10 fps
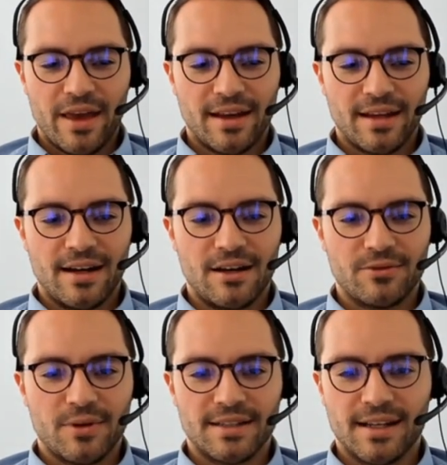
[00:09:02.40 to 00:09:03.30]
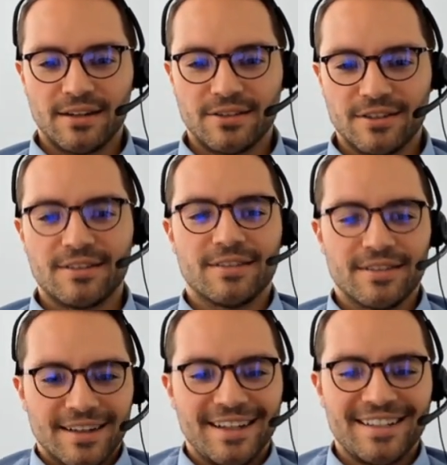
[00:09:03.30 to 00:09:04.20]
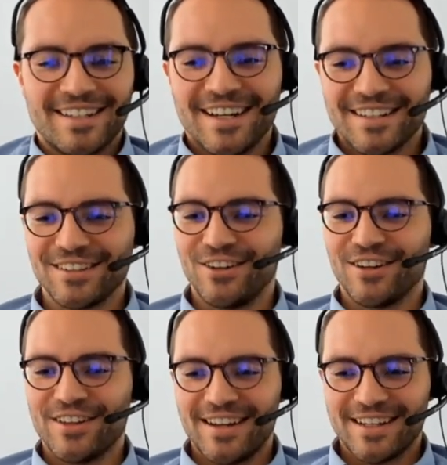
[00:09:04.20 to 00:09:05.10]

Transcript: tech and hardware sector. It takes longer than